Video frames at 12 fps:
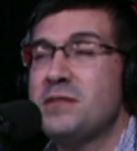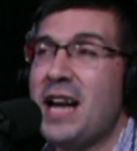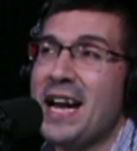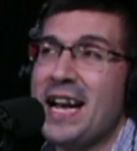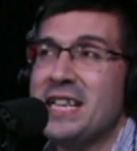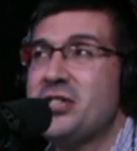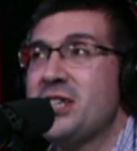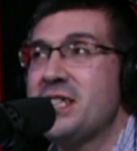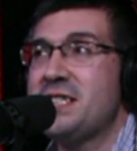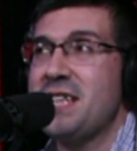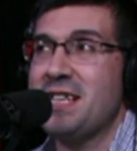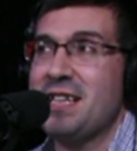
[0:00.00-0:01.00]
I guess you could
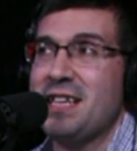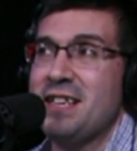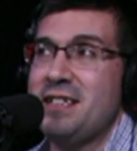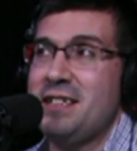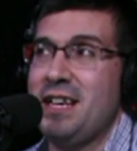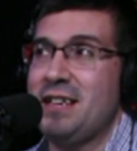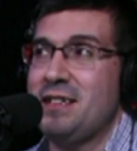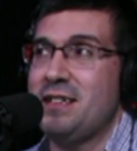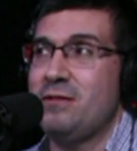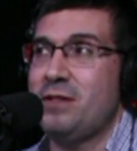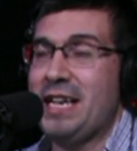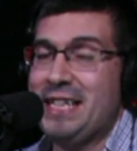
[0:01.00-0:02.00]
say that
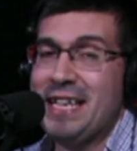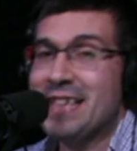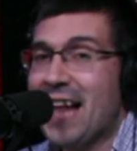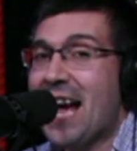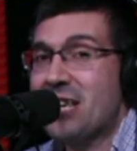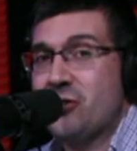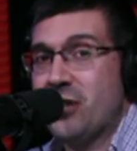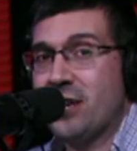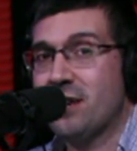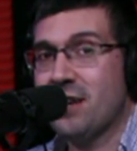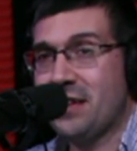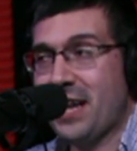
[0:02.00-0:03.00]
they did last
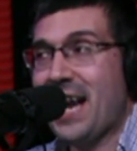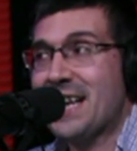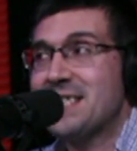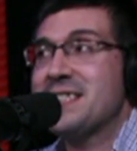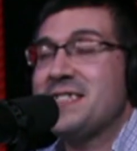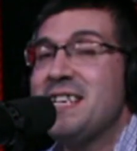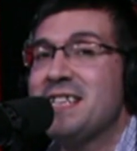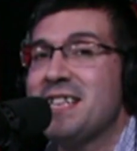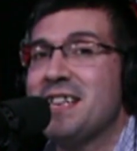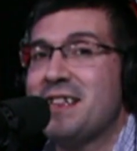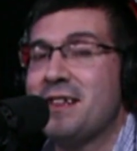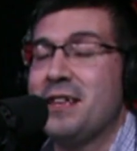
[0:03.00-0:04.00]
year, and they got to see that,